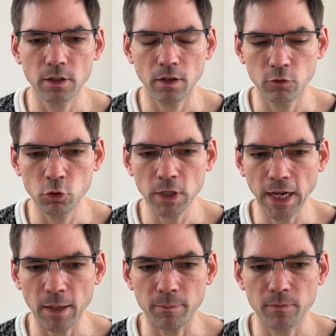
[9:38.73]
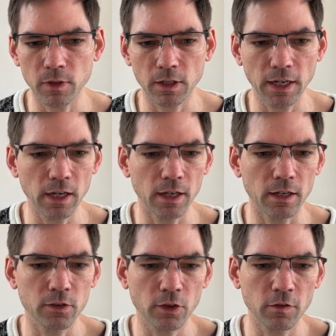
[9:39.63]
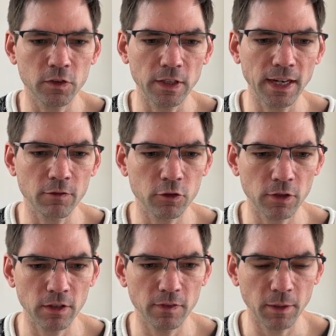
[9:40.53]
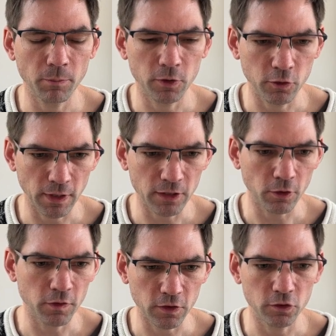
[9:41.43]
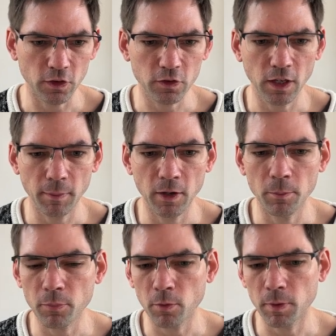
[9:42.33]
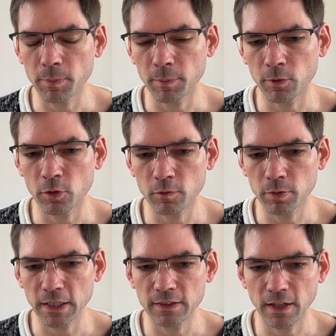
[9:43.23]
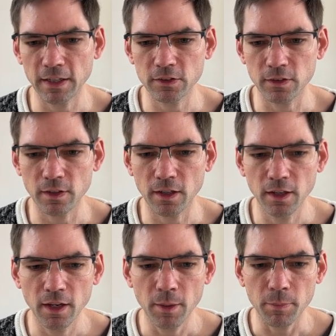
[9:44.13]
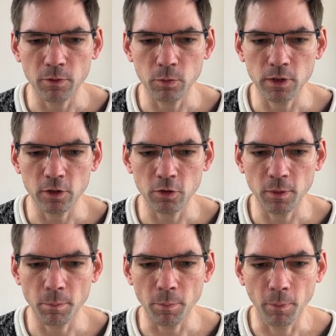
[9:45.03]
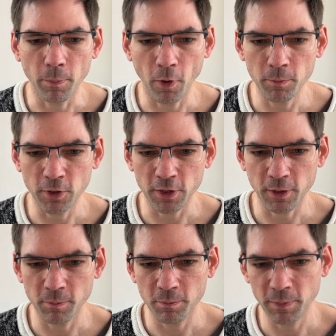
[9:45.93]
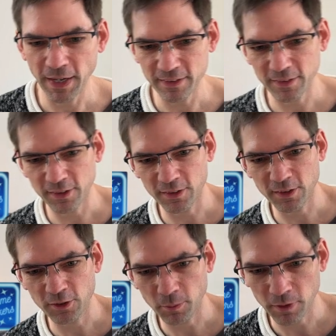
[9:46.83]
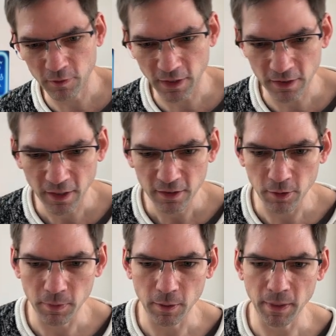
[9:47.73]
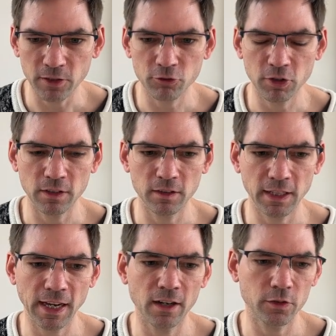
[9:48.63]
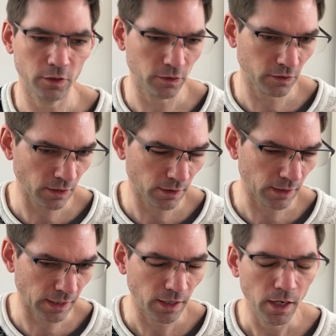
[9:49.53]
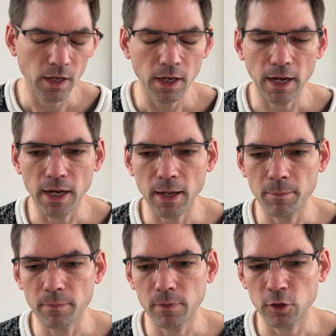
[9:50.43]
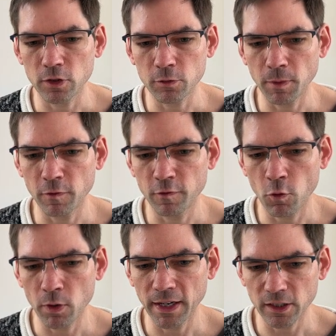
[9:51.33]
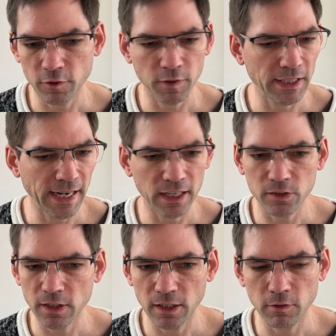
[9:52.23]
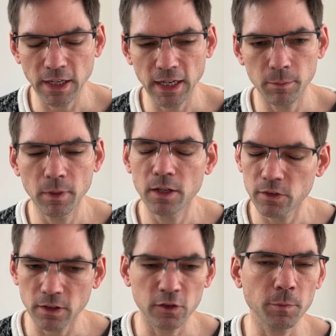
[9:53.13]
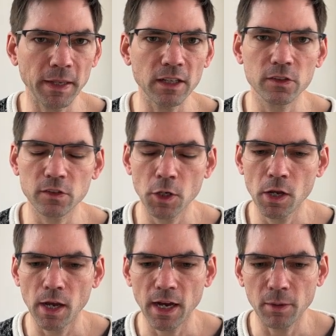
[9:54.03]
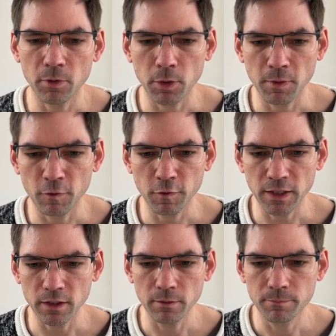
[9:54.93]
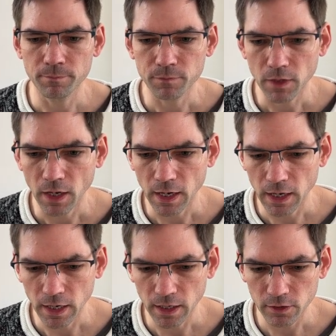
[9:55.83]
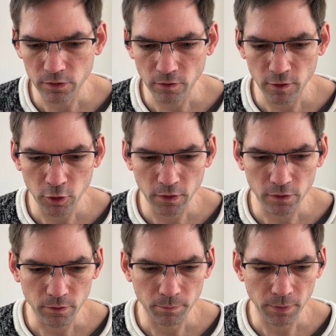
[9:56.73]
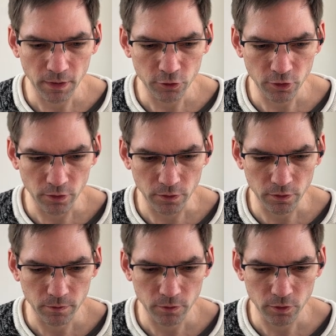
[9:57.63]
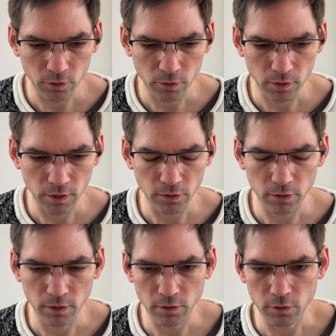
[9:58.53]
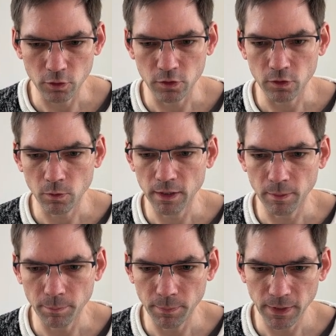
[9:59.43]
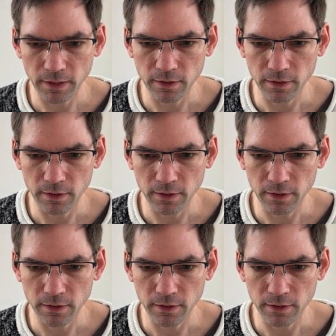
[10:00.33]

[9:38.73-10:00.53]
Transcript: New game. Okay, so obviously an average rating of 9.2. That's obviously just come out, and probably people who have play tested it. But we are going to bomb your competitors into oblivion to be the best trader in the galaxy. Certainly, could this be 4x, 3x kind of game? Certainly space, and we're going to be fighting. Let's have a look at some pictures. So this looks quite a big